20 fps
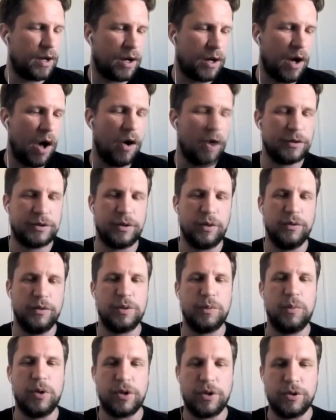gasp
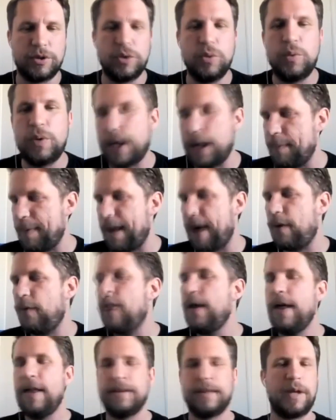onto what you're talking about,
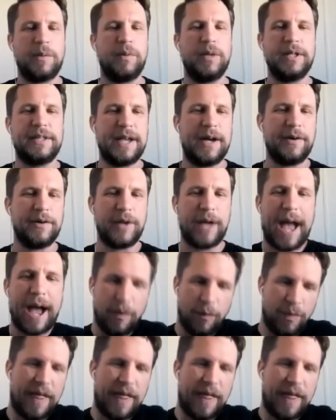they want to tell you how